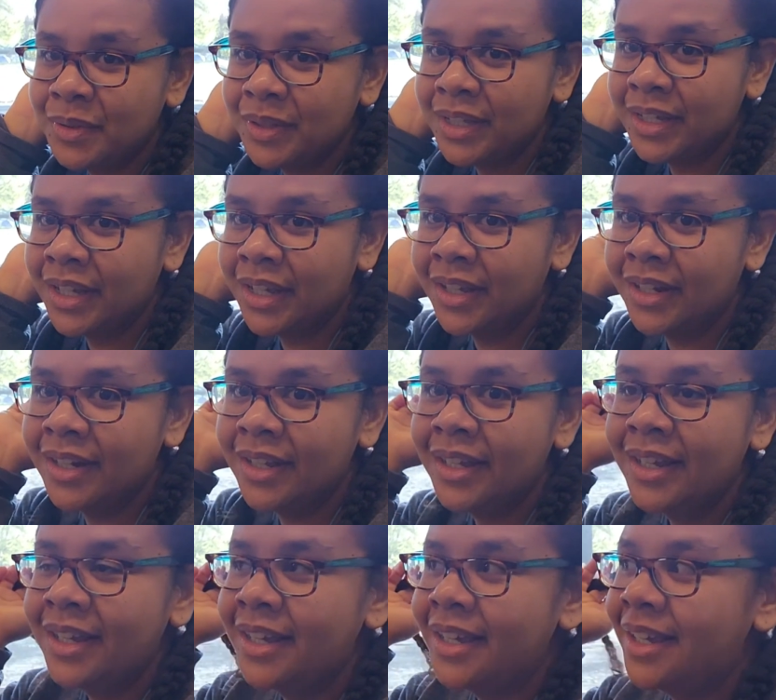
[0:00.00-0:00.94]
really good.
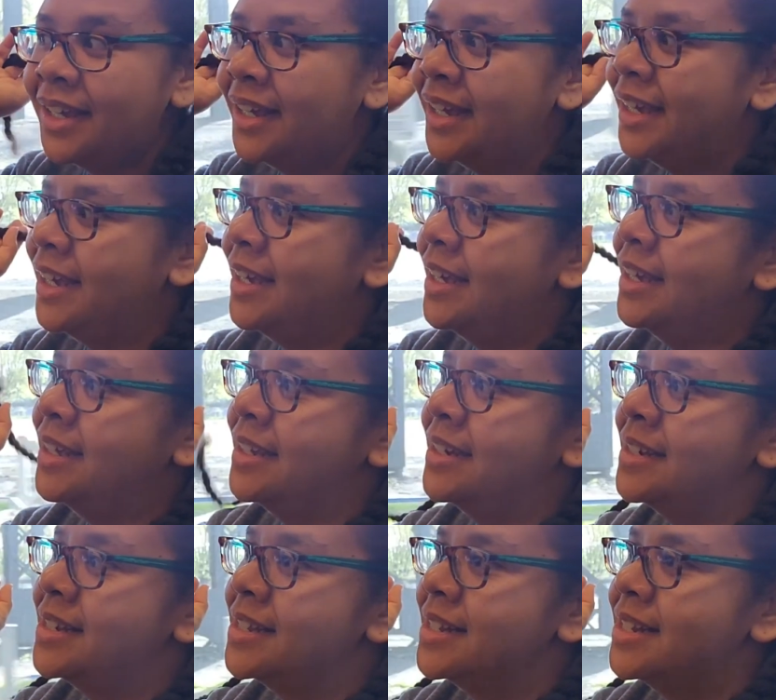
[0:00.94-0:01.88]

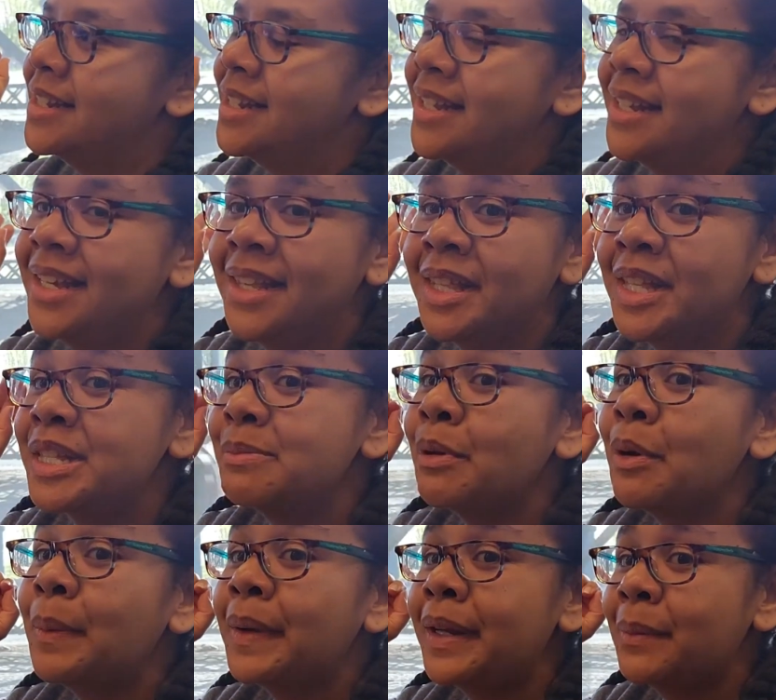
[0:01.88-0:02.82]
And in this
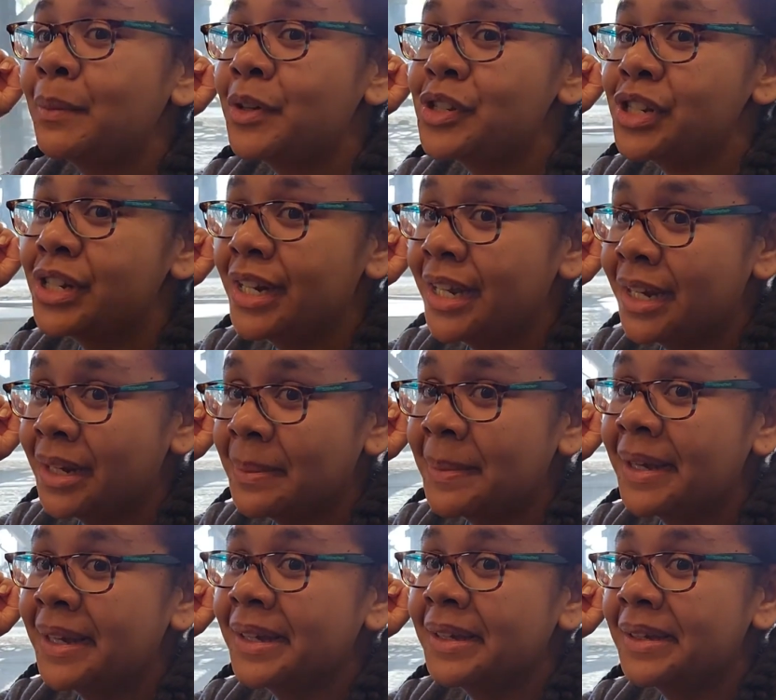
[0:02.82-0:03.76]
moment, I'm wishing I had a
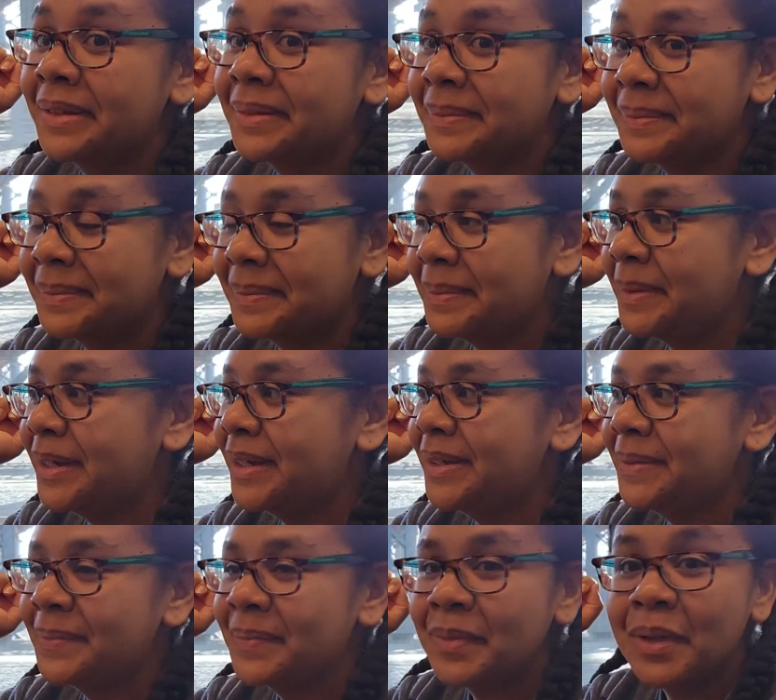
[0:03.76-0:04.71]
mic.
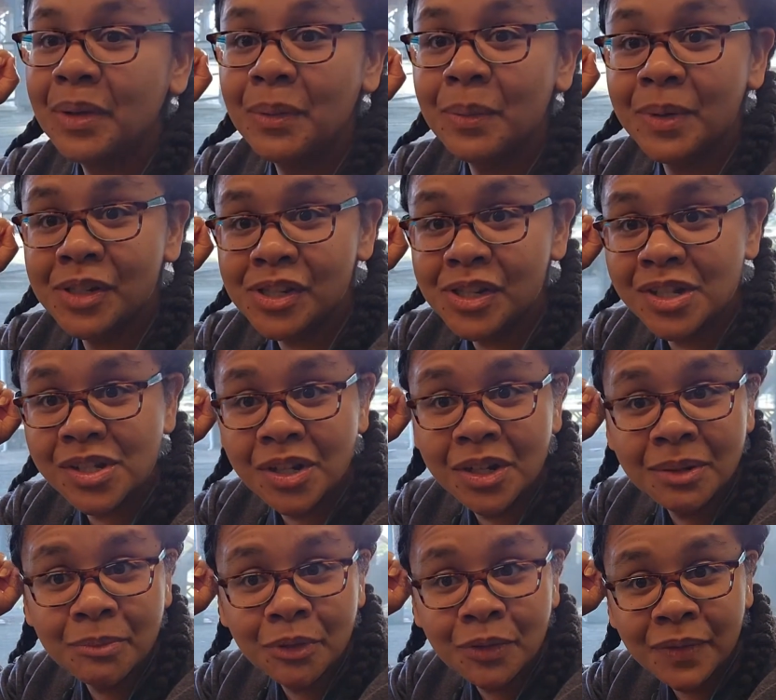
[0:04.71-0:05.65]
But we just
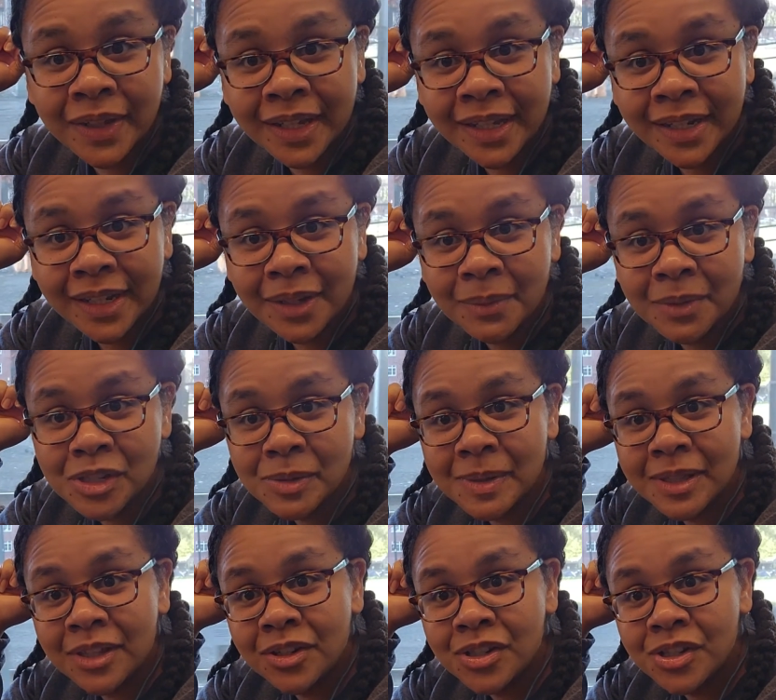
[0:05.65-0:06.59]
started moving, and we should
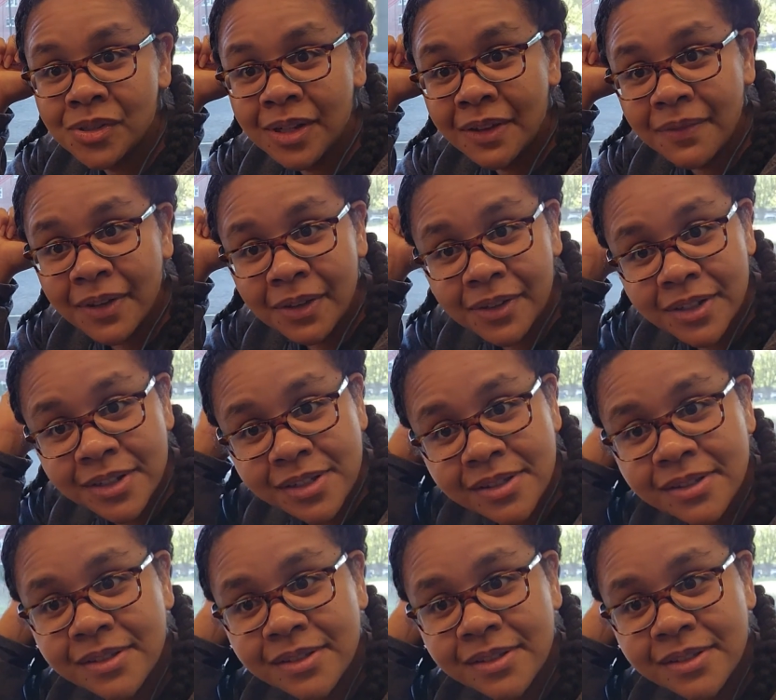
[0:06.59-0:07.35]
be there in two and a half hours.